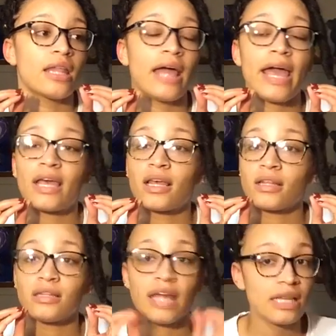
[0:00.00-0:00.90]
like,
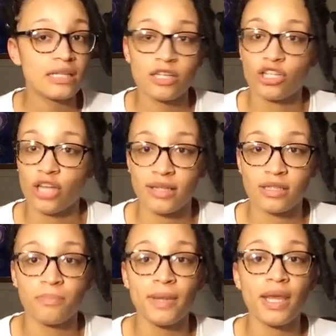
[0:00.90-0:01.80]
ladies and
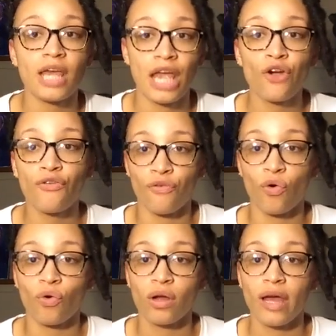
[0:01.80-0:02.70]
gents, be careful